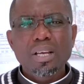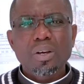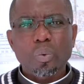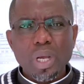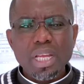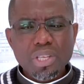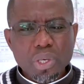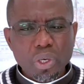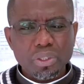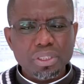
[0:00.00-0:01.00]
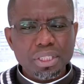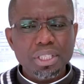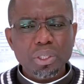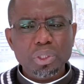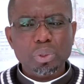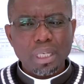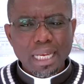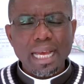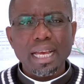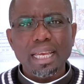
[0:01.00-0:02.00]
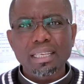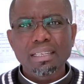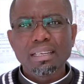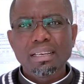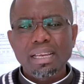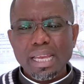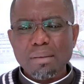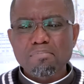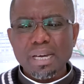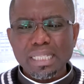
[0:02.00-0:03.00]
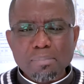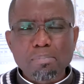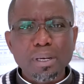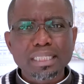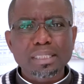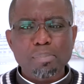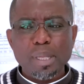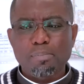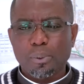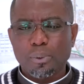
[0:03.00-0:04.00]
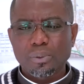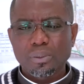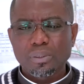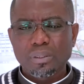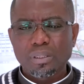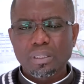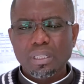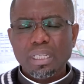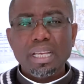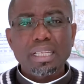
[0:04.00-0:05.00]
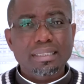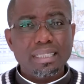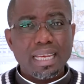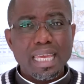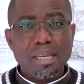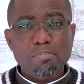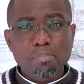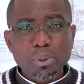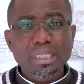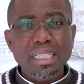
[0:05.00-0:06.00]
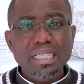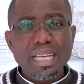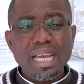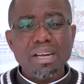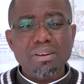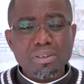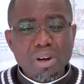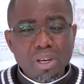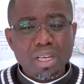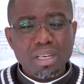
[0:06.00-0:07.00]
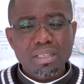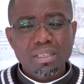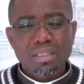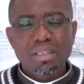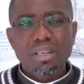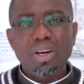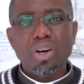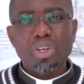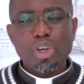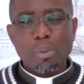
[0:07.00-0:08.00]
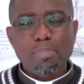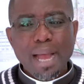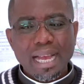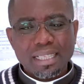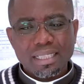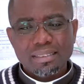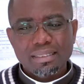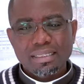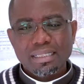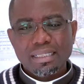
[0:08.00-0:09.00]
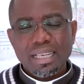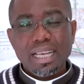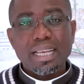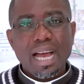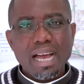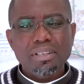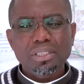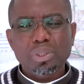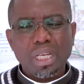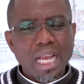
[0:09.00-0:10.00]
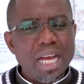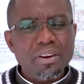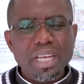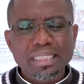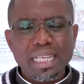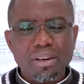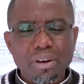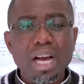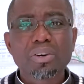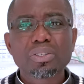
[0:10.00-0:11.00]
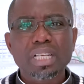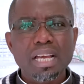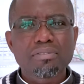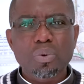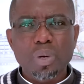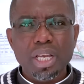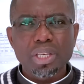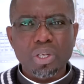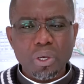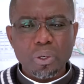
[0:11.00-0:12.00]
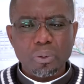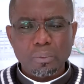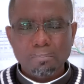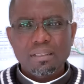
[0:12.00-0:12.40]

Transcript: When you continue to lie and manipulate people, it's like putting a rock on your back and having to carry it around everywhere you go.